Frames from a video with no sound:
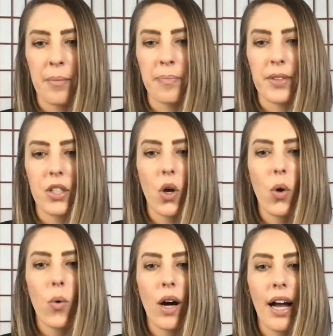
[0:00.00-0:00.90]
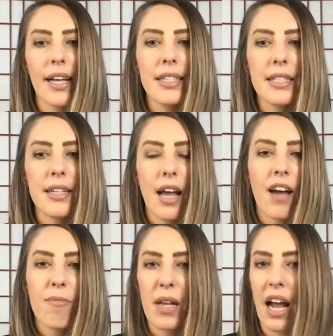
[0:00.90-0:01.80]
So I
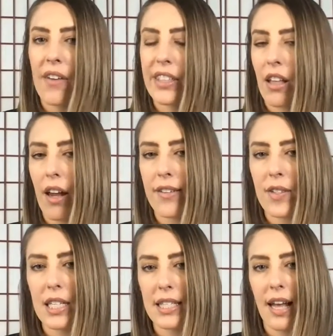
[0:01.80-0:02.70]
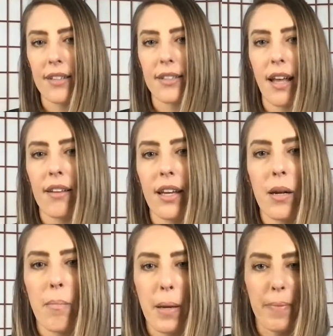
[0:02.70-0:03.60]
have been having a lot of success
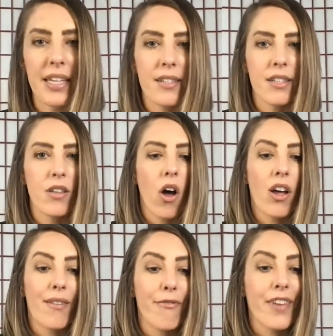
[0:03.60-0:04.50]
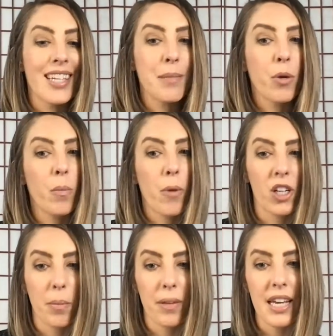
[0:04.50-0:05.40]
selling my pieces on Facebook
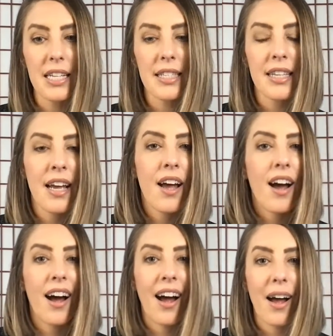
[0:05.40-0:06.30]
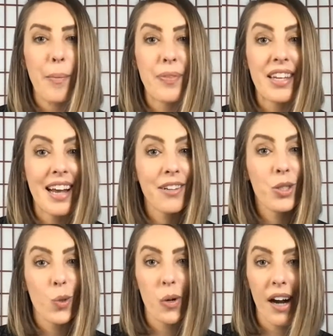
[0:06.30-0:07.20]
Marketplace. The
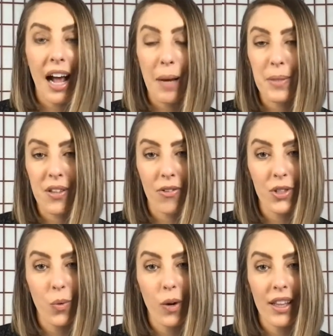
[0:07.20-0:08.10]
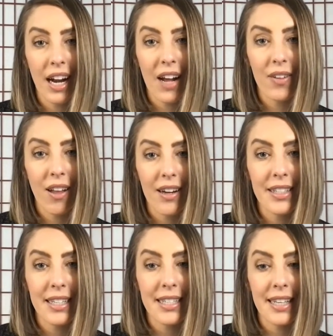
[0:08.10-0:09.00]
Nextdoor app is also one that I have a lot of
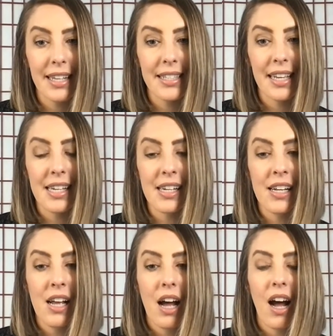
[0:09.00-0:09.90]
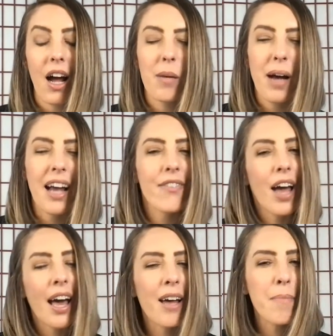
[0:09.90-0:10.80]
success in.
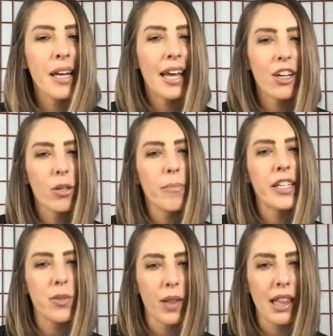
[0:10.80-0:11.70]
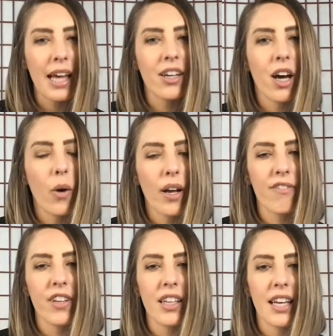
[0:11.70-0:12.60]
I've been hit or miss with Letgo. I
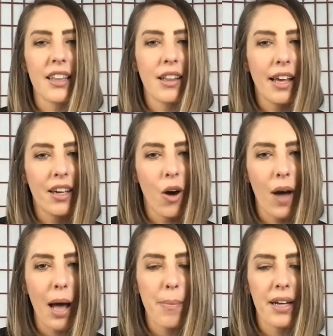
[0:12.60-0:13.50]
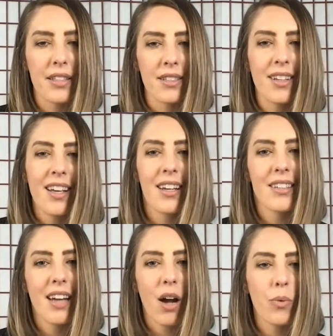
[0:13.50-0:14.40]
feel like the Letgo app has
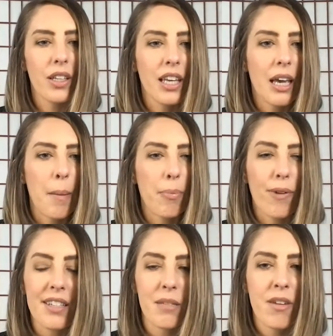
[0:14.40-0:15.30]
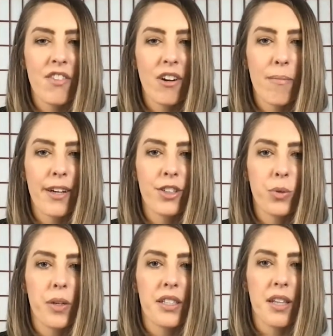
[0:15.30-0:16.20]
not really impressed me very
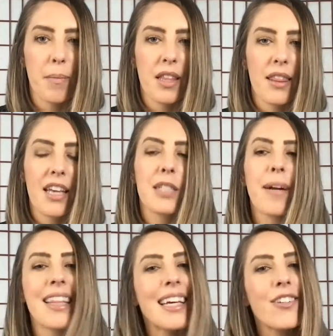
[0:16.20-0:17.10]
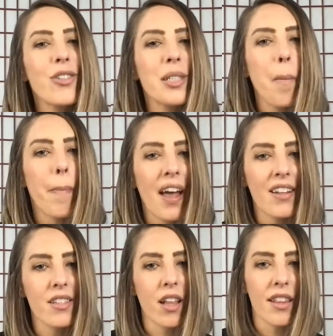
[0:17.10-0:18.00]
much with some of the things, but I think it just
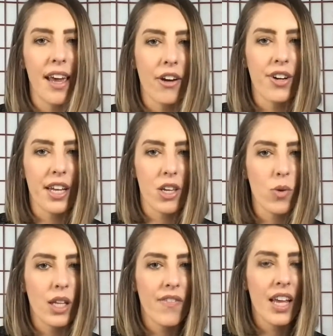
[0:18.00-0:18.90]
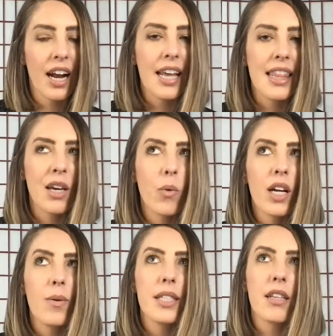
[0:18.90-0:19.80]
depends on the area you live in. I think when
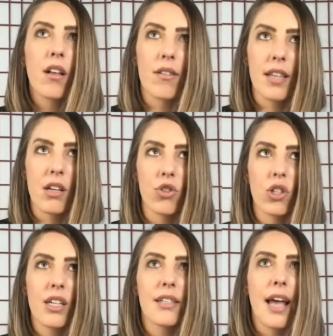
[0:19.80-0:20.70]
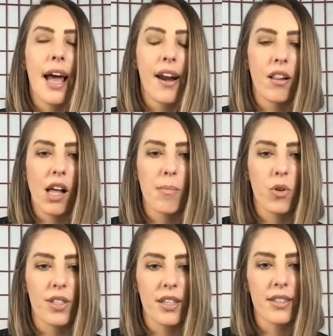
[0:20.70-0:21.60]
I was in Los Angeles, I had a lot more
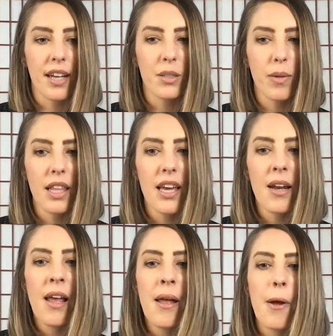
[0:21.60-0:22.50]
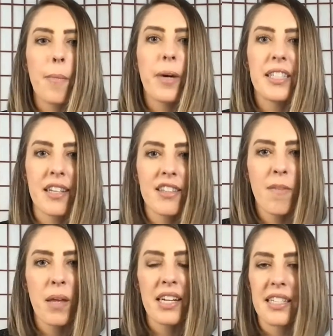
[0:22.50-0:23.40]
success with it. But since
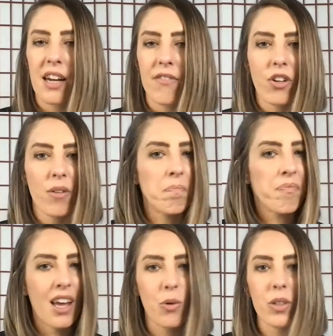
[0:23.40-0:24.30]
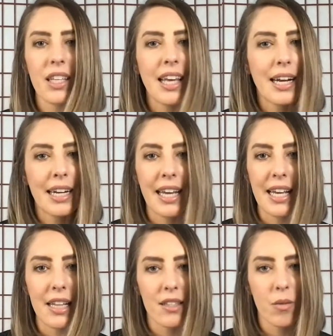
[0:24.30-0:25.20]
I've been in Denver, I don't really get any
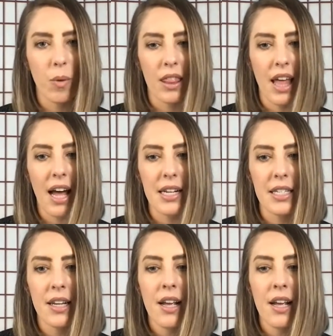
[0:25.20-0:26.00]
hits with that.